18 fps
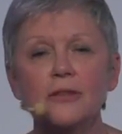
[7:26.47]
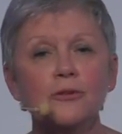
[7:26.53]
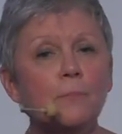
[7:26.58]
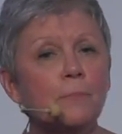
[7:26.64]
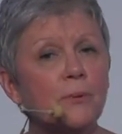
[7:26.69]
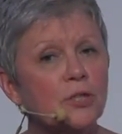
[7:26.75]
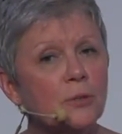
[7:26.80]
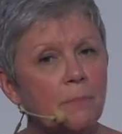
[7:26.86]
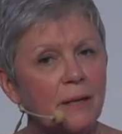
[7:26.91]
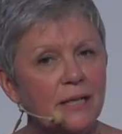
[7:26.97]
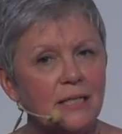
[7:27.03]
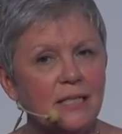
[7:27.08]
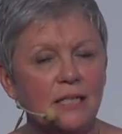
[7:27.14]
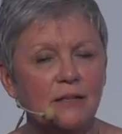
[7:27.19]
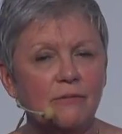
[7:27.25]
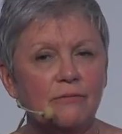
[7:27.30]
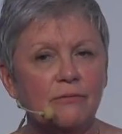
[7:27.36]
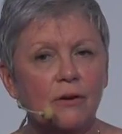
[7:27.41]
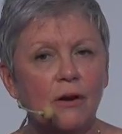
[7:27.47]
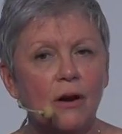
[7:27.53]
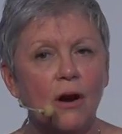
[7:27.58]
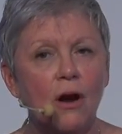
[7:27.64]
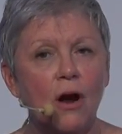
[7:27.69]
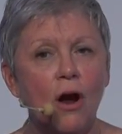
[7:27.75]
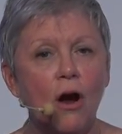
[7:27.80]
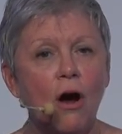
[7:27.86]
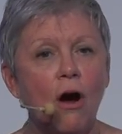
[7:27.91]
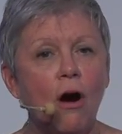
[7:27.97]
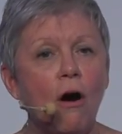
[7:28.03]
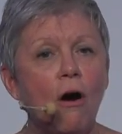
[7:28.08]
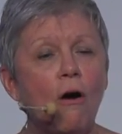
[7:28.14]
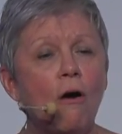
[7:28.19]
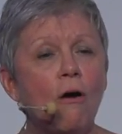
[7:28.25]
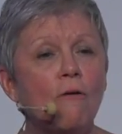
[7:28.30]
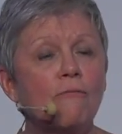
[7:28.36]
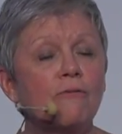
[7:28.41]
the perspective
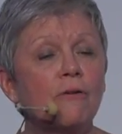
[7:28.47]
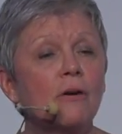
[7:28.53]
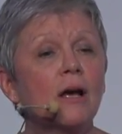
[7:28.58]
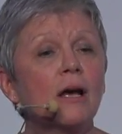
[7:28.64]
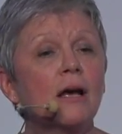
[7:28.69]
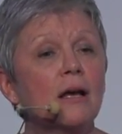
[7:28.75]
of